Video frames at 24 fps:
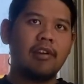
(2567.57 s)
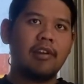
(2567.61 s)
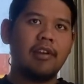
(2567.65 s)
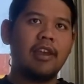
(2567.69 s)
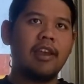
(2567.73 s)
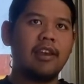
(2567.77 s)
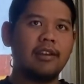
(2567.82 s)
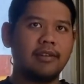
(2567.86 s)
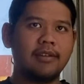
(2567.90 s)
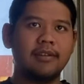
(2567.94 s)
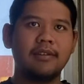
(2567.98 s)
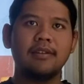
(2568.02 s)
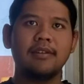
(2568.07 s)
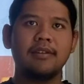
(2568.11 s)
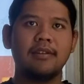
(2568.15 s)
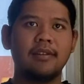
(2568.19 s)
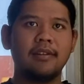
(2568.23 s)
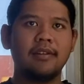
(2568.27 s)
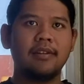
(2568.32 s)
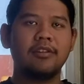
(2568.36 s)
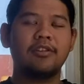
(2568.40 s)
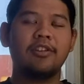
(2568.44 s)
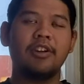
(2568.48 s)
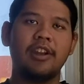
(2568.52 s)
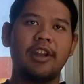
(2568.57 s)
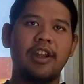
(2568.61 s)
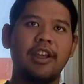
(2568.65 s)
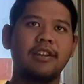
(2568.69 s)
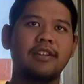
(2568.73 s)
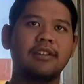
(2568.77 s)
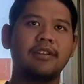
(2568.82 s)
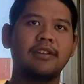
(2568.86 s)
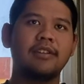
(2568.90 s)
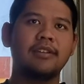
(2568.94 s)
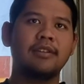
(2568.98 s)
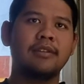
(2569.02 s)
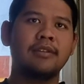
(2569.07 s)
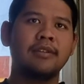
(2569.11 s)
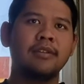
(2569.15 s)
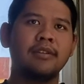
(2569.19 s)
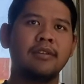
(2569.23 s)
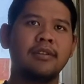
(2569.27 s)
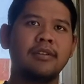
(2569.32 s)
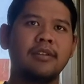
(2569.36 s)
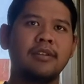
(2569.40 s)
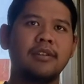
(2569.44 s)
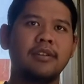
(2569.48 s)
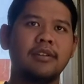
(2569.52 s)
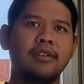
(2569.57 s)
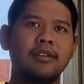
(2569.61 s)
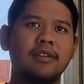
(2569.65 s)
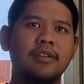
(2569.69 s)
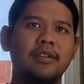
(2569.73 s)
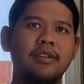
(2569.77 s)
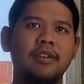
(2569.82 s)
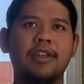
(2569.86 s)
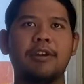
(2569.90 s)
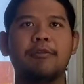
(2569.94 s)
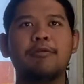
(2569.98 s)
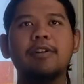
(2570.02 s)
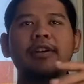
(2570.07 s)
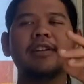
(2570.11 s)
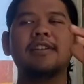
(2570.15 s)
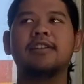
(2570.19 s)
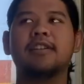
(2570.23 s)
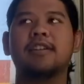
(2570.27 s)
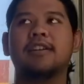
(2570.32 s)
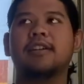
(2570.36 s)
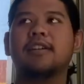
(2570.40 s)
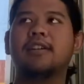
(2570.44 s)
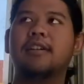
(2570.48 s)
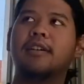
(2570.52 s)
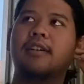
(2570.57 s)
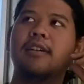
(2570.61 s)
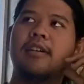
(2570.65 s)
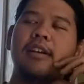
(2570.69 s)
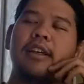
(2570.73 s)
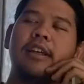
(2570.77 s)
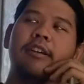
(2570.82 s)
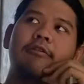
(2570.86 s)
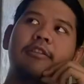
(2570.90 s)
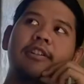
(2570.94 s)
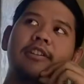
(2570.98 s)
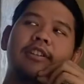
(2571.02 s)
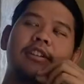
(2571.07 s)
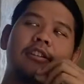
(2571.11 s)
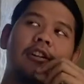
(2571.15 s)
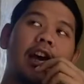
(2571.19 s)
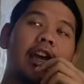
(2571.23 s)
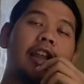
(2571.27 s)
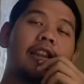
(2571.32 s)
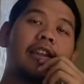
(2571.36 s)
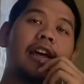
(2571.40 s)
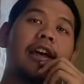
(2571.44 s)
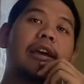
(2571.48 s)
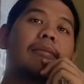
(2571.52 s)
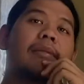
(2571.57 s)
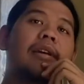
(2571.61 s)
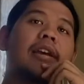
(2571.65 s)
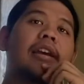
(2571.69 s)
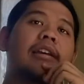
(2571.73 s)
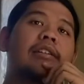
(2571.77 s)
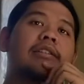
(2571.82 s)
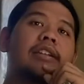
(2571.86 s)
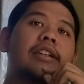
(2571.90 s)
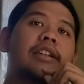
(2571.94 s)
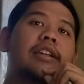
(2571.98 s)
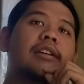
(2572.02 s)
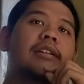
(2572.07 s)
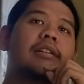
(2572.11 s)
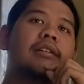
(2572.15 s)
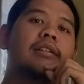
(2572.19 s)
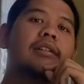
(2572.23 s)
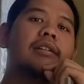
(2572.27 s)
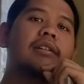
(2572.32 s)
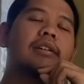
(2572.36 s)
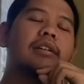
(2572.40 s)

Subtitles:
Yes, 3 days. So it was the right timing actually.